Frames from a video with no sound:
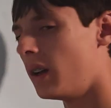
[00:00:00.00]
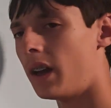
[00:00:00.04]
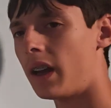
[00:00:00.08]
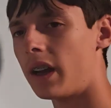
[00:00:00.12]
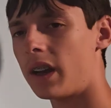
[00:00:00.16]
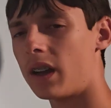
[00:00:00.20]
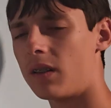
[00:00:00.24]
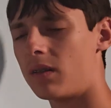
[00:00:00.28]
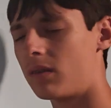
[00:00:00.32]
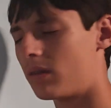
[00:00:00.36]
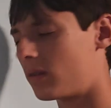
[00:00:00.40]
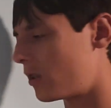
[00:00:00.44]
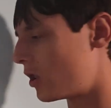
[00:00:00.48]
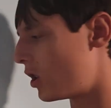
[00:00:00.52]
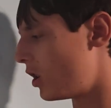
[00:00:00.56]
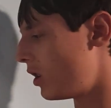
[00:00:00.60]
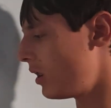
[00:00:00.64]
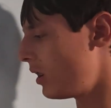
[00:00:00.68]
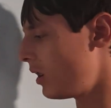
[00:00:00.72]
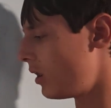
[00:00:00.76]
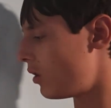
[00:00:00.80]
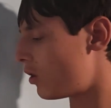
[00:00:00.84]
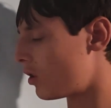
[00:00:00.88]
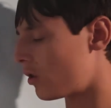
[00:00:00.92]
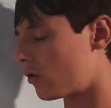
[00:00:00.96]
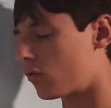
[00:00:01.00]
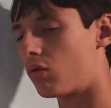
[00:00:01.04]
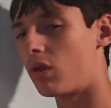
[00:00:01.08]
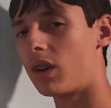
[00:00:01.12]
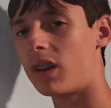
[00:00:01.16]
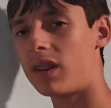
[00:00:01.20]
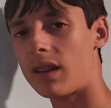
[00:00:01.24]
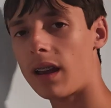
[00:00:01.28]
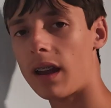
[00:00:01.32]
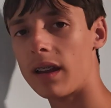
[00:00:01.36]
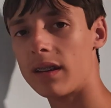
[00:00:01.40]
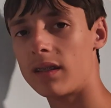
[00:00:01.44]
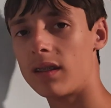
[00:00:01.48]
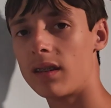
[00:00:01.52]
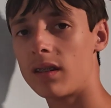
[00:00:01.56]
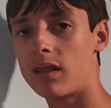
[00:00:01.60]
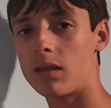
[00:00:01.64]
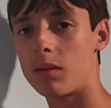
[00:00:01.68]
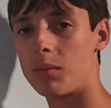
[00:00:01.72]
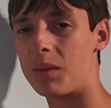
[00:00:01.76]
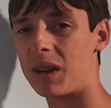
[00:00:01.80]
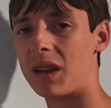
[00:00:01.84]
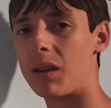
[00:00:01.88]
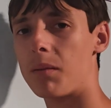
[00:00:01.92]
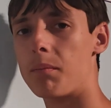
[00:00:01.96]
I couldn't just resize this
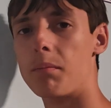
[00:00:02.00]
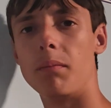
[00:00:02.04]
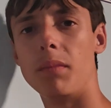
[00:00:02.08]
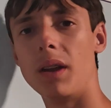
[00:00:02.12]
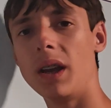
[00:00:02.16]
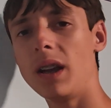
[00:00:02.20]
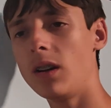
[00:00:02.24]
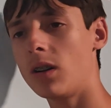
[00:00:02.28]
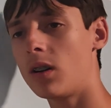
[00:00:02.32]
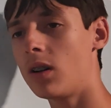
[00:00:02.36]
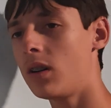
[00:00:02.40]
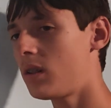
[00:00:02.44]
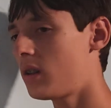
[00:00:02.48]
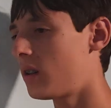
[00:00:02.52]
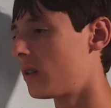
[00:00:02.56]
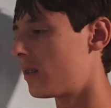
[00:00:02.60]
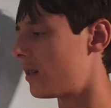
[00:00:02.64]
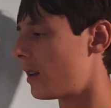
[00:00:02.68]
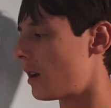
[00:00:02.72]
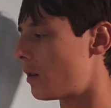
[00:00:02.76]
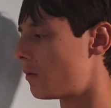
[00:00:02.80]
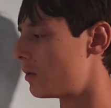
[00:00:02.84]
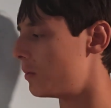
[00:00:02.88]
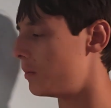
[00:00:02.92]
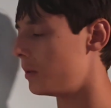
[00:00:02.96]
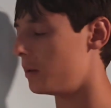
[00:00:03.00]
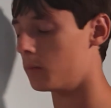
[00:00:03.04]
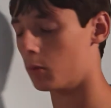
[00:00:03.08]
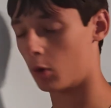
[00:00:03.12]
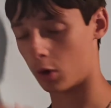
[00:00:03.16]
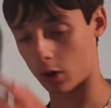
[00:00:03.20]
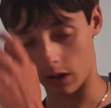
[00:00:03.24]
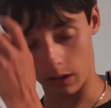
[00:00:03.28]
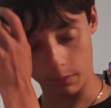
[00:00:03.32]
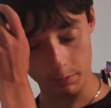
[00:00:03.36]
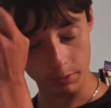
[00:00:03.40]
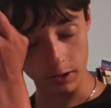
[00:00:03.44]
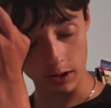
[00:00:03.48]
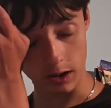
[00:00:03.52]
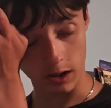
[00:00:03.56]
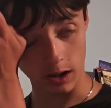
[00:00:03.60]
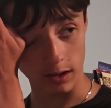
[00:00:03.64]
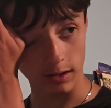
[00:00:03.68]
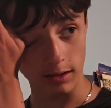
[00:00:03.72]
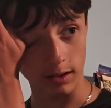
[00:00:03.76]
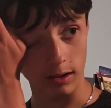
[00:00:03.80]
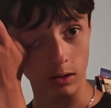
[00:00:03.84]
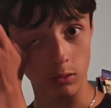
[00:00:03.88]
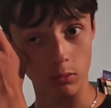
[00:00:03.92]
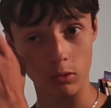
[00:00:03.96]
to make it bigger, because that would be more
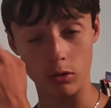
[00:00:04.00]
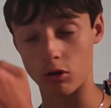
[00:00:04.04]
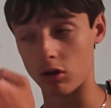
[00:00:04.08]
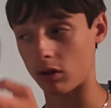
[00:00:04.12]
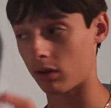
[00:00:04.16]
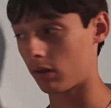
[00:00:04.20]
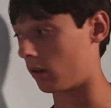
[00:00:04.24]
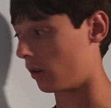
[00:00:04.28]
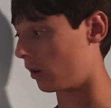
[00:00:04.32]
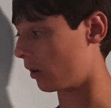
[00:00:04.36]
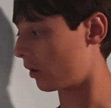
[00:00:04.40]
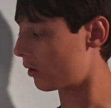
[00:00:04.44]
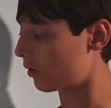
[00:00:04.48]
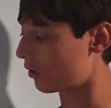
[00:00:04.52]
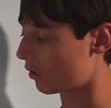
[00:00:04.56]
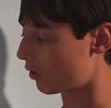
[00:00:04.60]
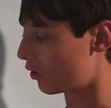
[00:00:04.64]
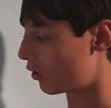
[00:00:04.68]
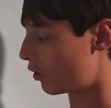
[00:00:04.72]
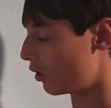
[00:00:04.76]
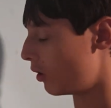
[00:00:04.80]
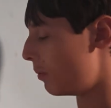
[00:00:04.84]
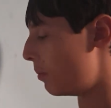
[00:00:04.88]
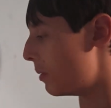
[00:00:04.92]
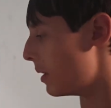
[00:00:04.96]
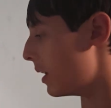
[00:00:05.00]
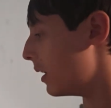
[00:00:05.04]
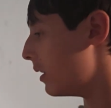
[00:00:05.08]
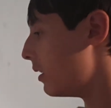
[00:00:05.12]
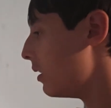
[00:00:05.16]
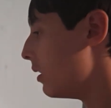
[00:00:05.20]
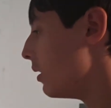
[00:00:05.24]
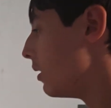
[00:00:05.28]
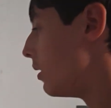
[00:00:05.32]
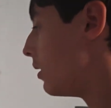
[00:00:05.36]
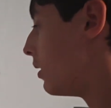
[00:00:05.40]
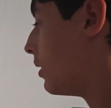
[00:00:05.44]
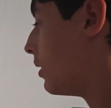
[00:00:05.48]
uppercase and it would just look stupid.